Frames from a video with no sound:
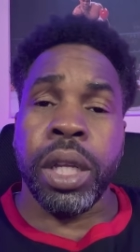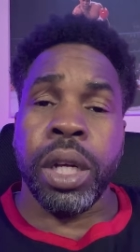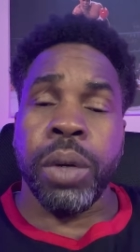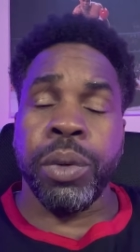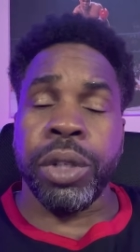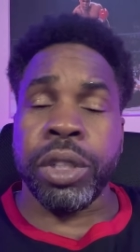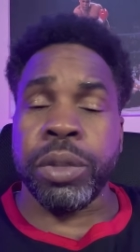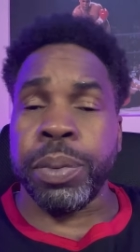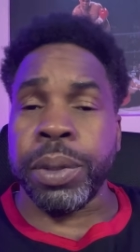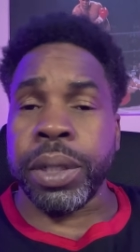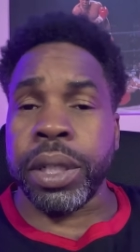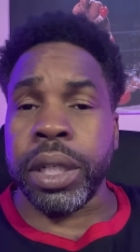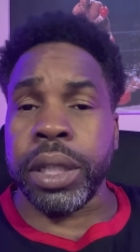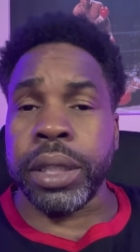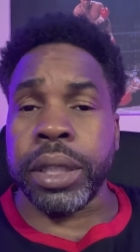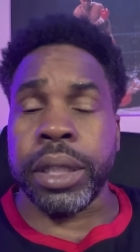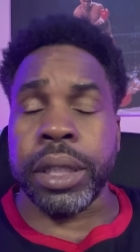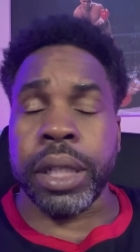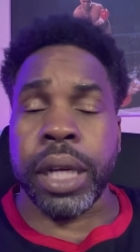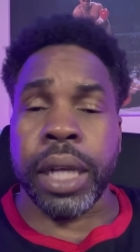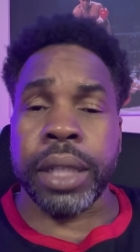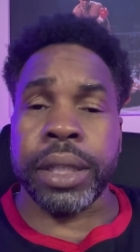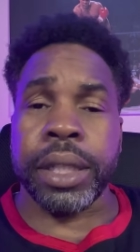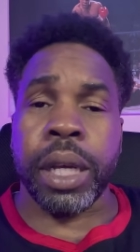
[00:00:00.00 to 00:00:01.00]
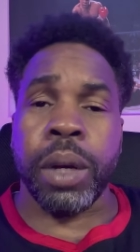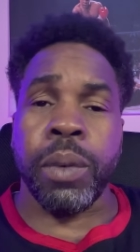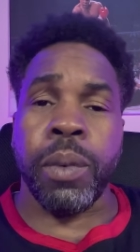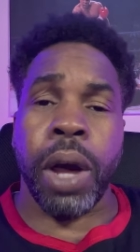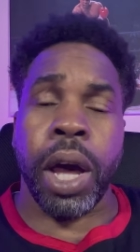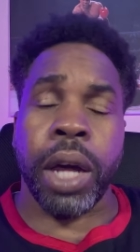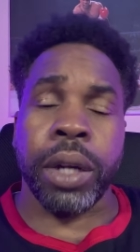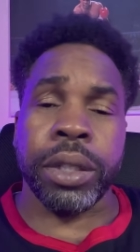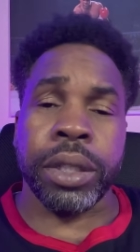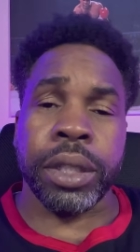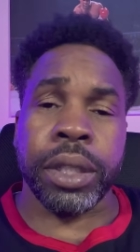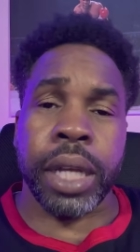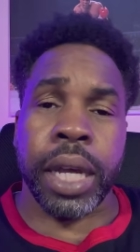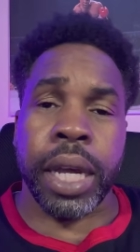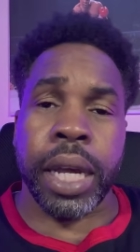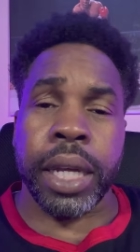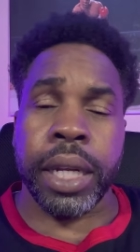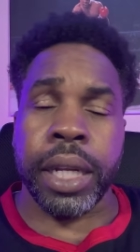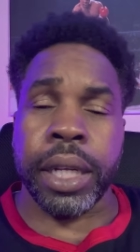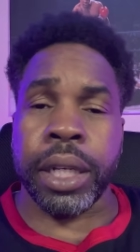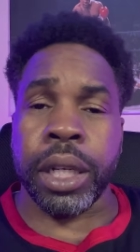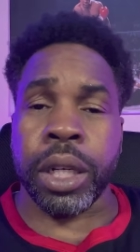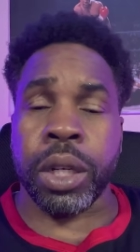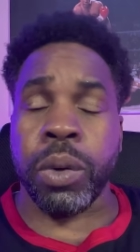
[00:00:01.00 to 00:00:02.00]
was because Deontay Wilder
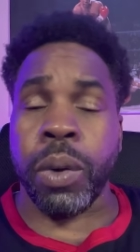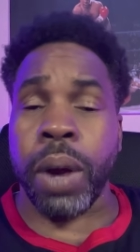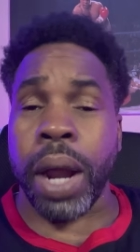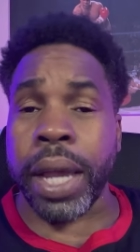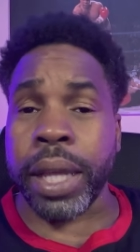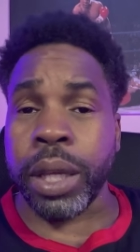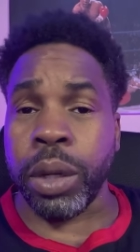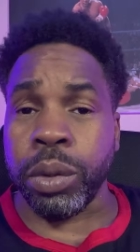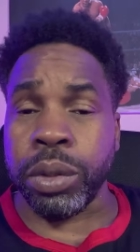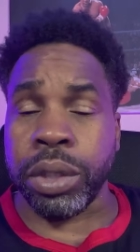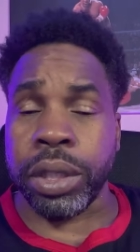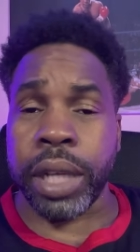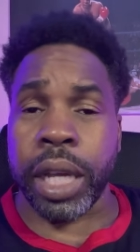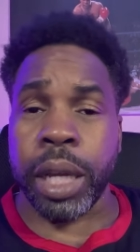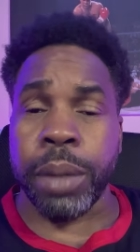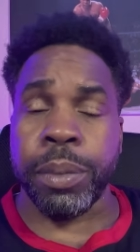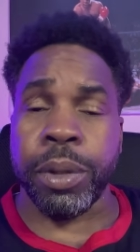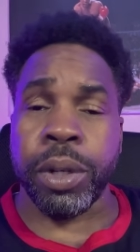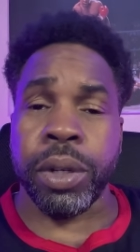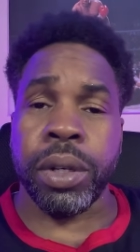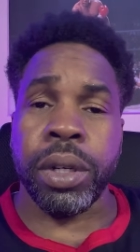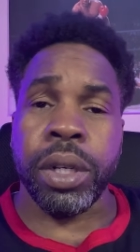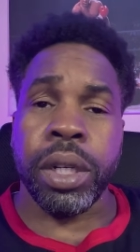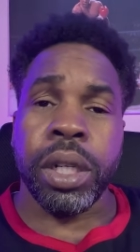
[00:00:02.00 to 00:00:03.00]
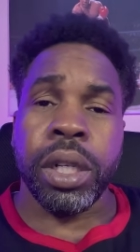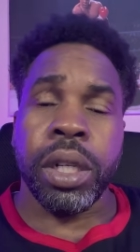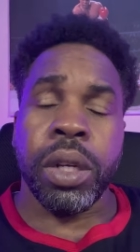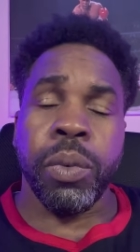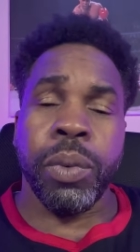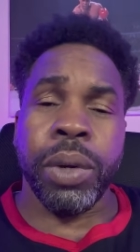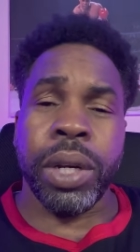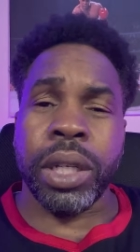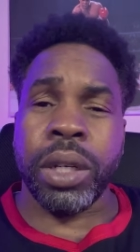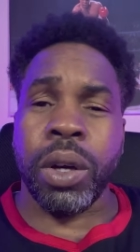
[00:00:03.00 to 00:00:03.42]
stayed in the cryo chamber what they